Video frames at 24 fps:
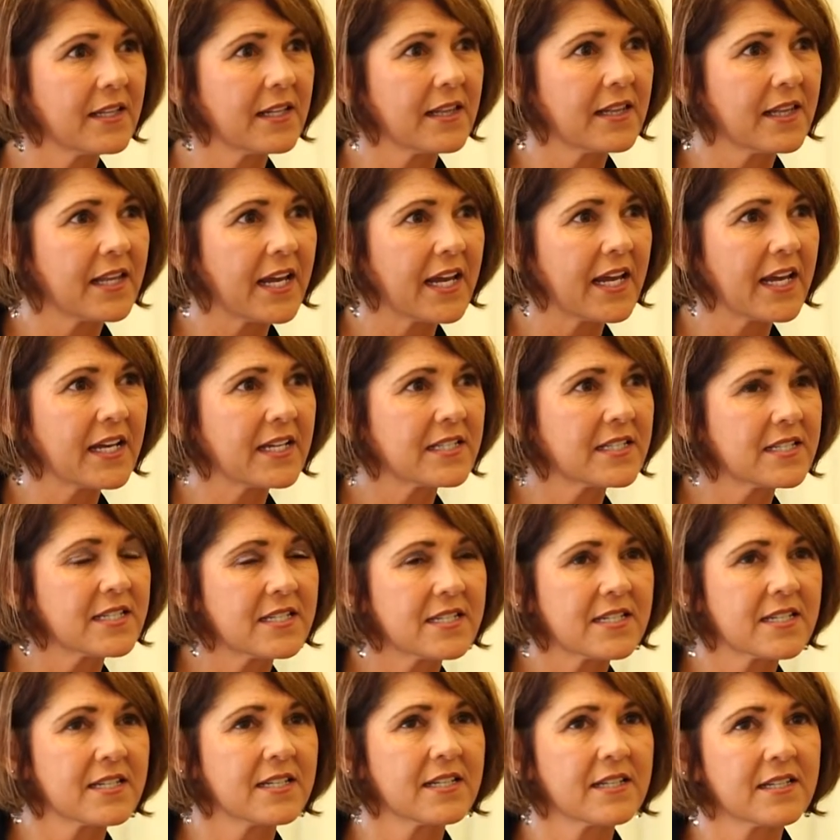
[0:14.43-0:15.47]
the
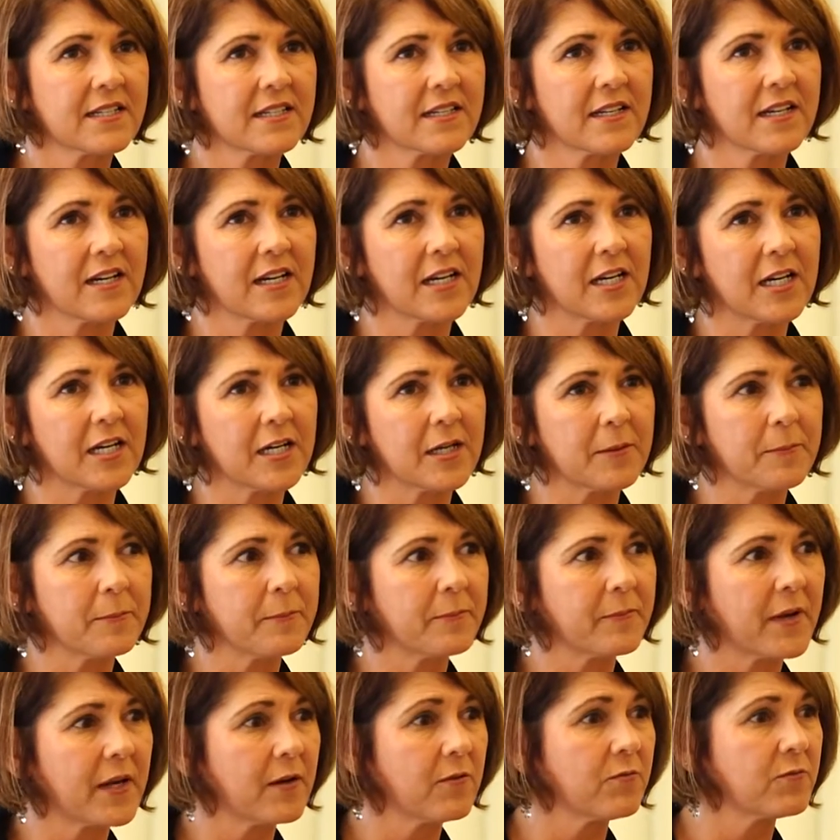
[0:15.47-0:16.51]
last,
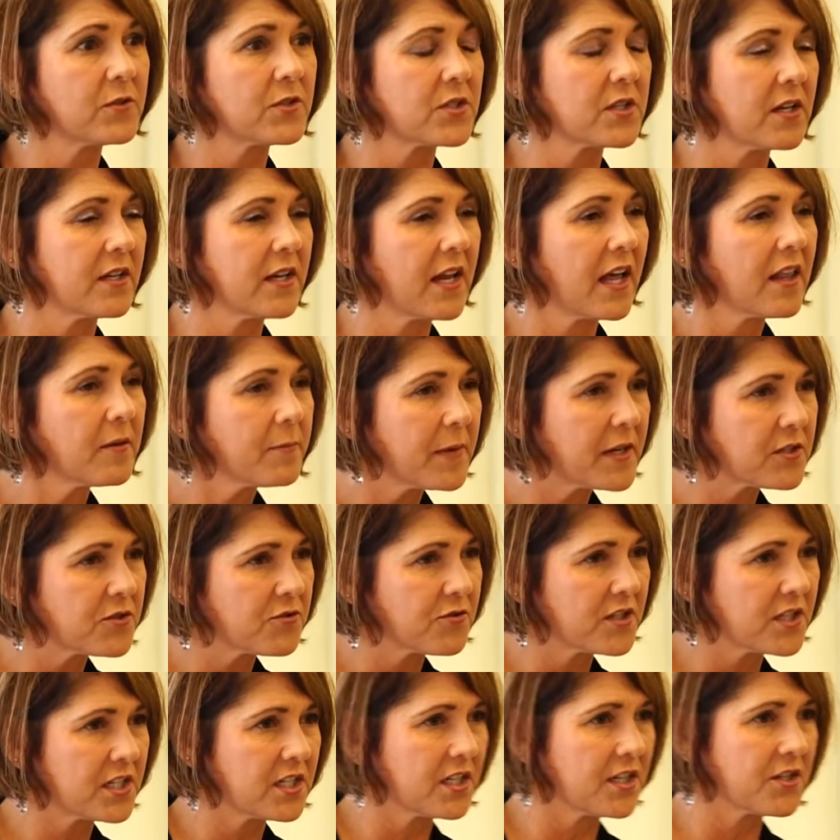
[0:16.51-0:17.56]
um, I was an
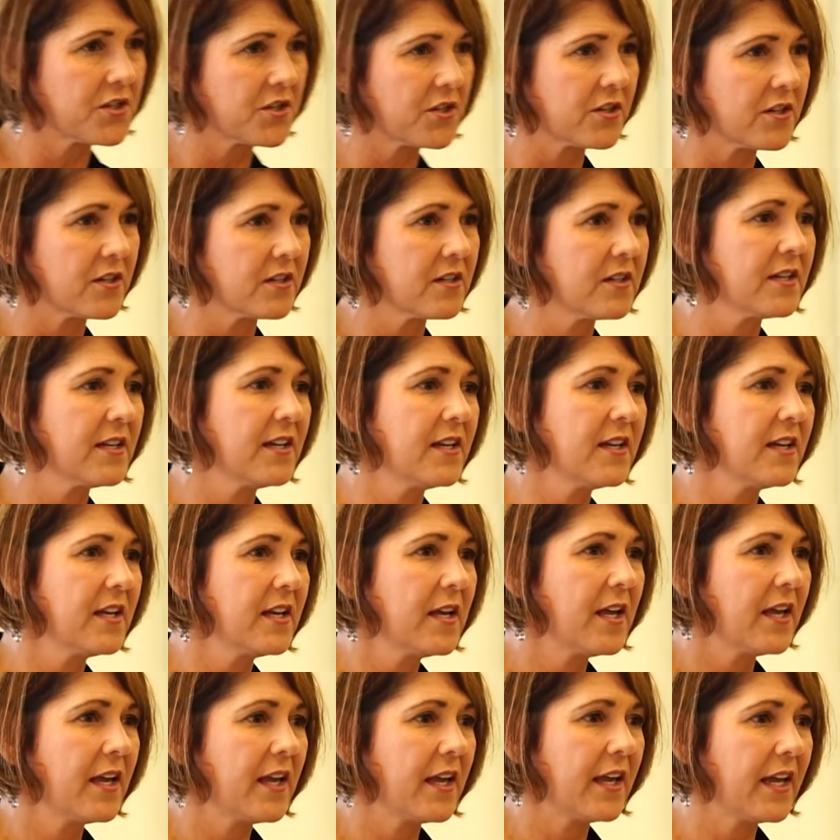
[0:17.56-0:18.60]
elementary teacher.
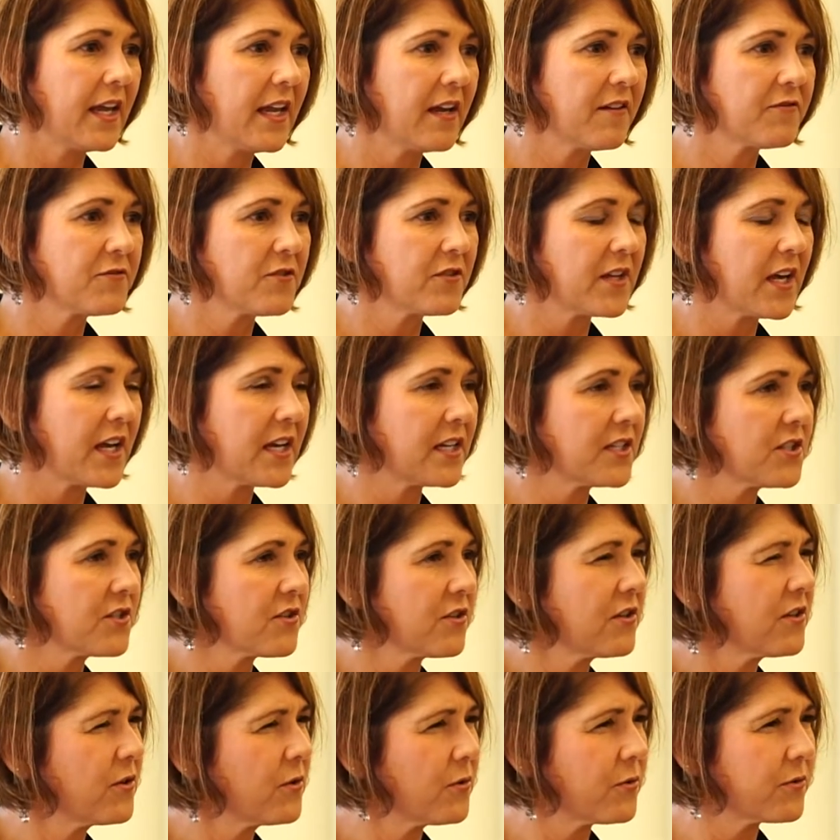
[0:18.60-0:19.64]
After that, I
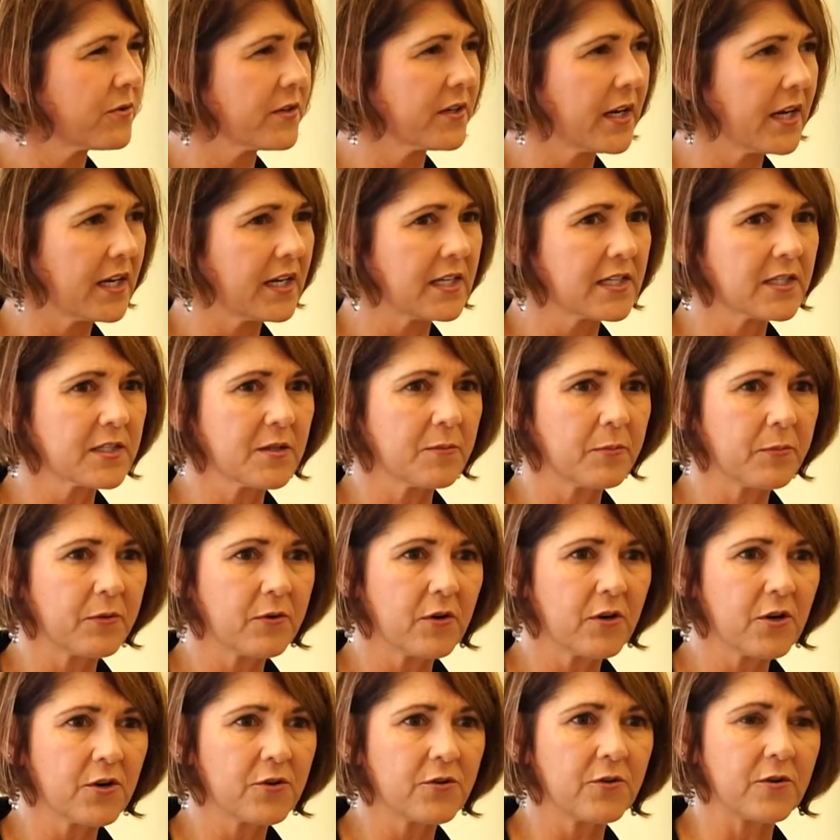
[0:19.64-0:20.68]
started coordinating some
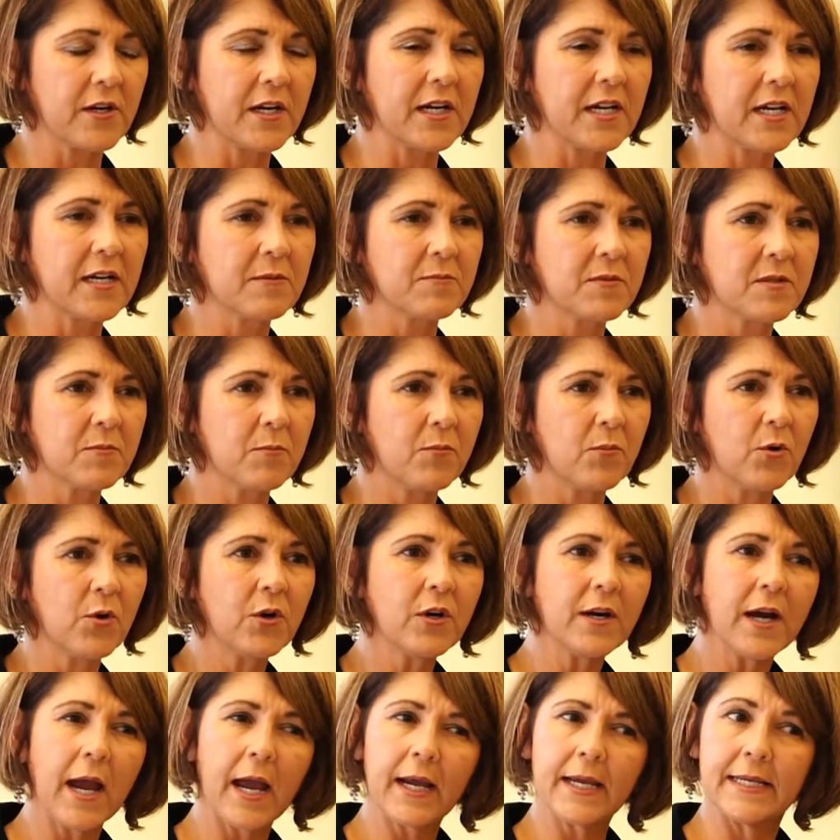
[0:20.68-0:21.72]
programs,
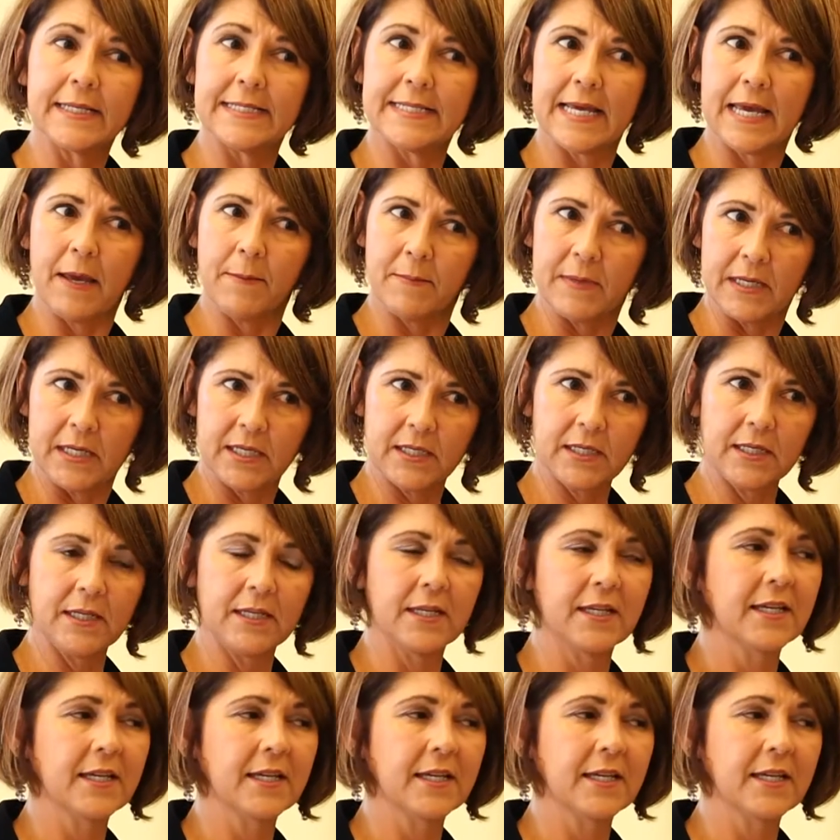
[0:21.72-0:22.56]
more academic.